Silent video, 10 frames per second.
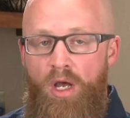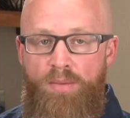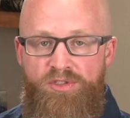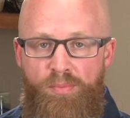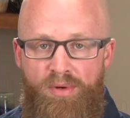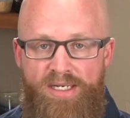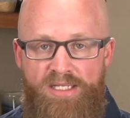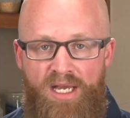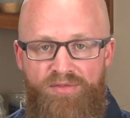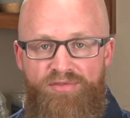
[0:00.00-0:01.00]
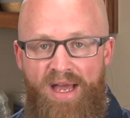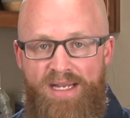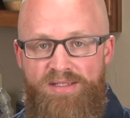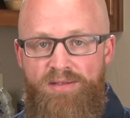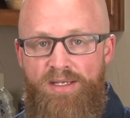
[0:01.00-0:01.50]
helps to break down
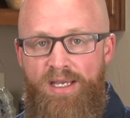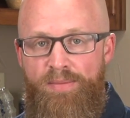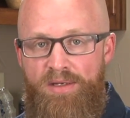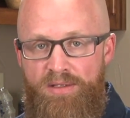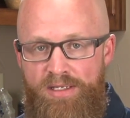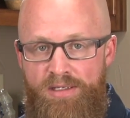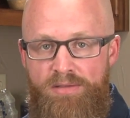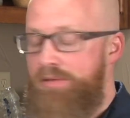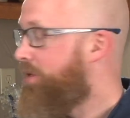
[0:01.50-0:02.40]
fats chemically.